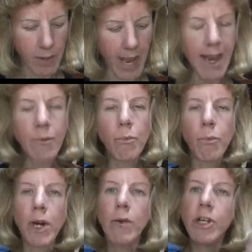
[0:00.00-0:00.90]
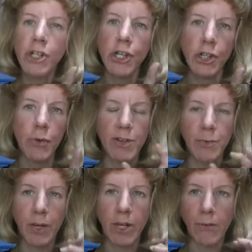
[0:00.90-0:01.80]
And what I want you to do
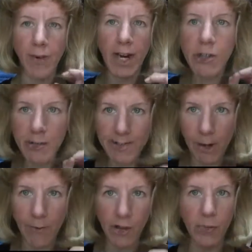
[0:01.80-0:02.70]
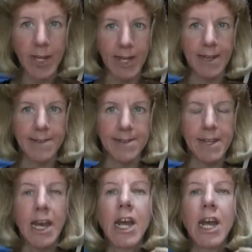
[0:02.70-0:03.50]
is when you find yourself doing this,